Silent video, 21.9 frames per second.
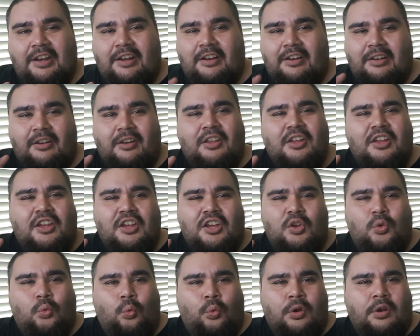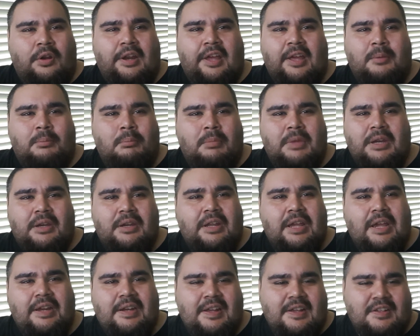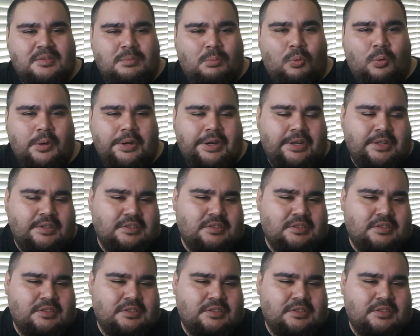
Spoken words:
and we're like midday next morning.